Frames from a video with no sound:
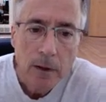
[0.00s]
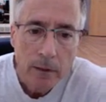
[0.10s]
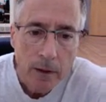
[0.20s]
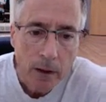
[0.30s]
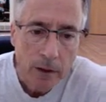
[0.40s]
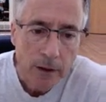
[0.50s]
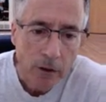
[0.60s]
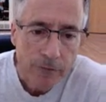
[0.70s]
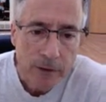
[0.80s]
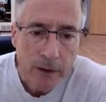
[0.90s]

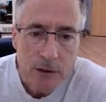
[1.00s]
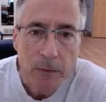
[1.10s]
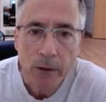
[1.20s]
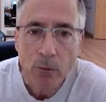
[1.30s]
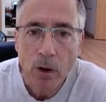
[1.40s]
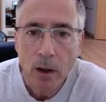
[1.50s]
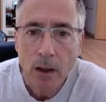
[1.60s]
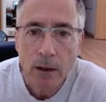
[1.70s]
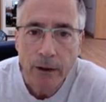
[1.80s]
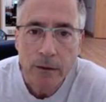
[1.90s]
If he takes my
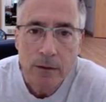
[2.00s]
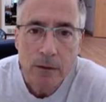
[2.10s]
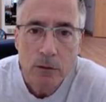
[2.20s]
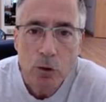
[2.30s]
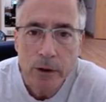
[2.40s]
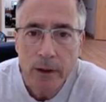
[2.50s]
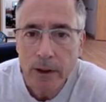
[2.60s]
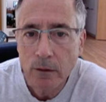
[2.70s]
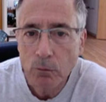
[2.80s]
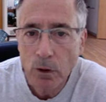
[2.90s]
rook, I could
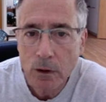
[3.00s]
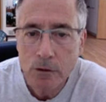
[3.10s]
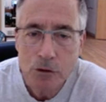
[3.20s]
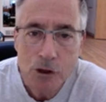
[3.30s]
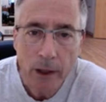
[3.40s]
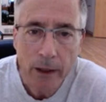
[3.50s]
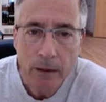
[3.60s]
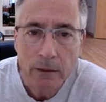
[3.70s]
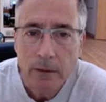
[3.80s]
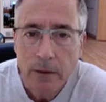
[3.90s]
take the rook
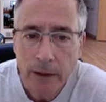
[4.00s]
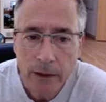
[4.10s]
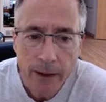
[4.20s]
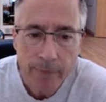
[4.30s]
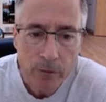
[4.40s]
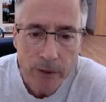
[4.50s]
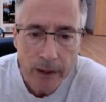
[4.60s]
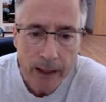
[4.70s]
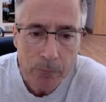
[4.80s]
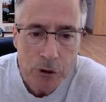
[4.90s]
check, and he'd have to
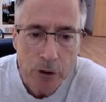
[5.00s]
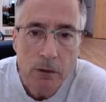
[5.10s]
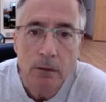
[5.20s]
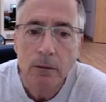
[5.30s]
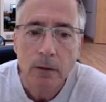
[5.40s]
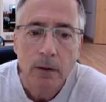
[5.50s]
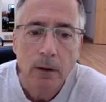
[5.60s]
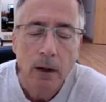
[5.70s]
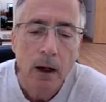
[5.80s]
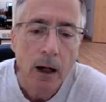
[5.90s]
recapture,
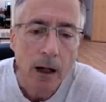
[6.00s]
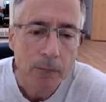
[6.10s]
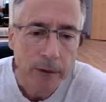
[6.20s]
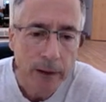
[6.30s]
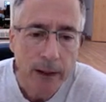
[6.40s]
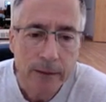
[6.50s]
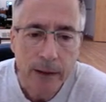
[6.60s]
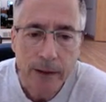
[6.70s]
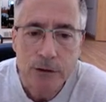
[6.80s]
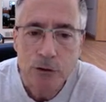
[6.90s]
and then I'd
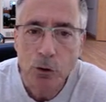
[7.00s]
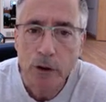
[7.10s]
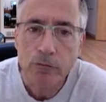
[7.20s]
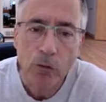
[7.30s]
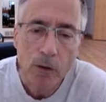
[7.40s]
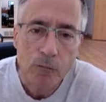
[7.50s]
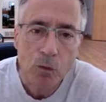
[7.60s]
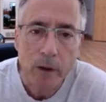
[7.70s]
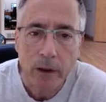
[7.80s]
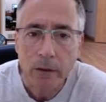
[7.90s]
take his newly formed
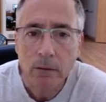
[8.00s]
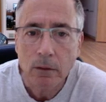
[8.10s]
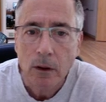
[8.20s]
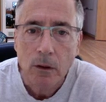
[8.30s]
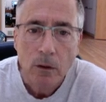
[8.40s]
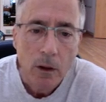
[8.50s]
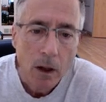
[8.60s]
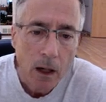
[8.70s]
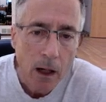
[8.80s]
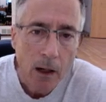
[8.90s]
queen.
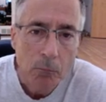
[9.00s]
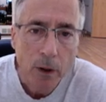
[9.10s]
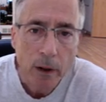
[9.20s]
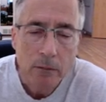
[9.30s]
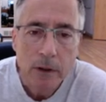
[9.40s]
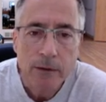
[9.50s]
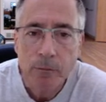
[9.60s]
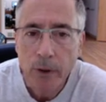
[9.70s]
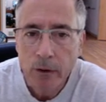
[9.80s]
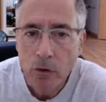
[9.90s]
But
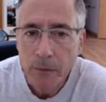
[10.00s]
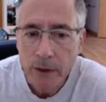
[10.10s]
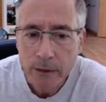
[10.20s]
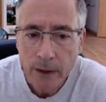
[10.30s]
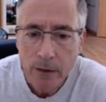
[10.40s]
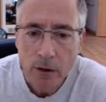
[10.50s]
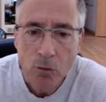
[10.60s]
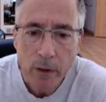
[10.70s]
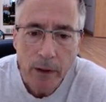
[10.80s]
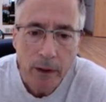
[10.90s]
even better would be to take the
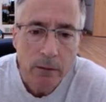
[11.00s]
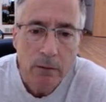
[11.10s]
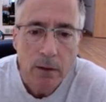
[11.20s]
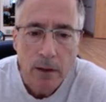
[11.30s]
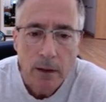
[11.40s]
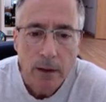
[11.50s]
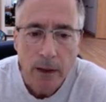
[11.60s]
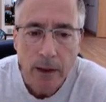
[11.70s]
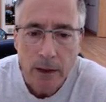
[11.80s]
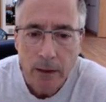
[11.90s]
queen,
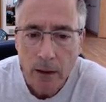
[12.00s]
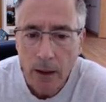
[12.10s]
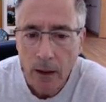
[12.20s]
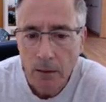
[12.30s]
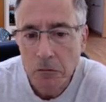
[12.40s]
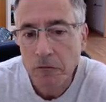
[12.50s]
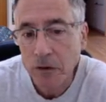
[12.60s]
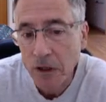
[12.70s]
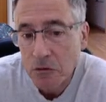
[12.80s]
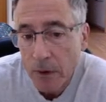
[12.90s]
and if he
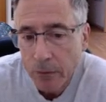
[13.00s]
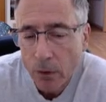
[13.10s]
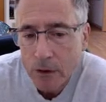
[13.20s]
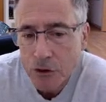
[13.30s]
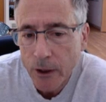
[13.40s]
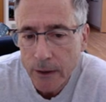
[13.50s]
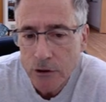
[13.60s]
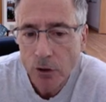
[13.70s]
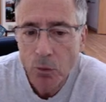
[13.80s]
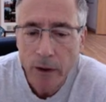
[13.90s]
takes my rook check,
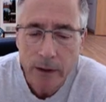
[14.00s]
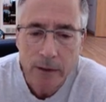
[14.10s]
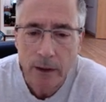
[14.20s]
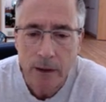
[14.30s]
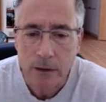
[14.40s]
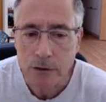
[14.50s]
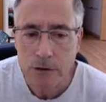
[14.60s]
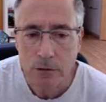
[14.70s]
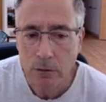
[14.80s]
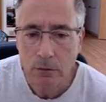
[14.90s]
so what? I take his